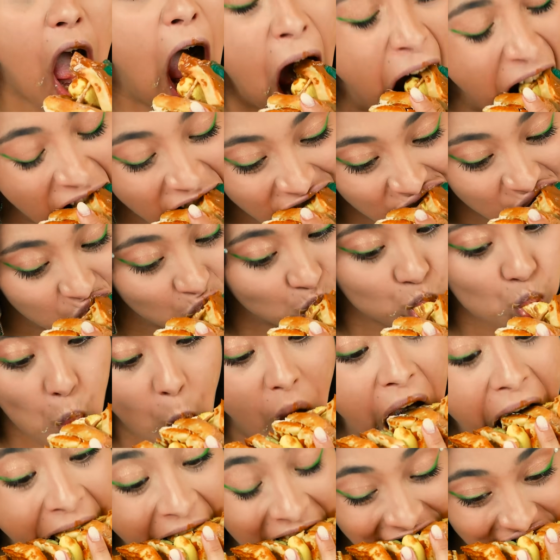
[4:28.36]
Ommy,
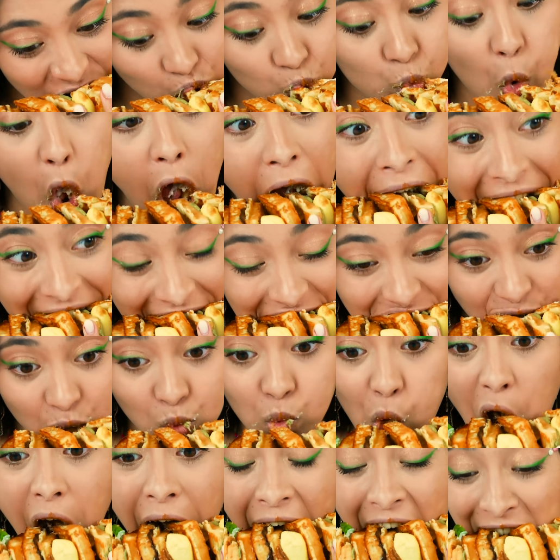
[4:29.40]
nommy, nom!
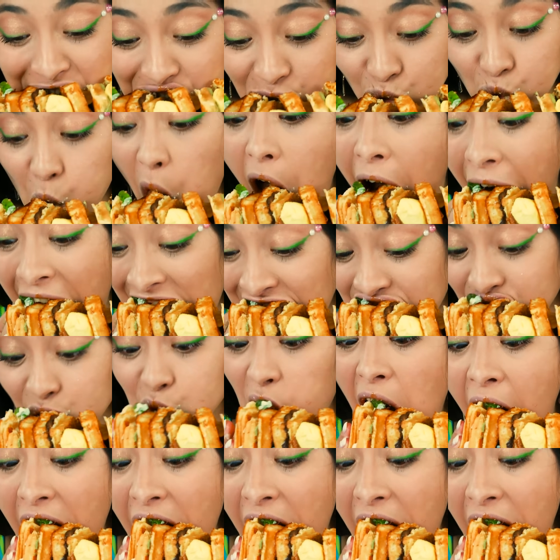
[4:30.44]
I think we'll need a few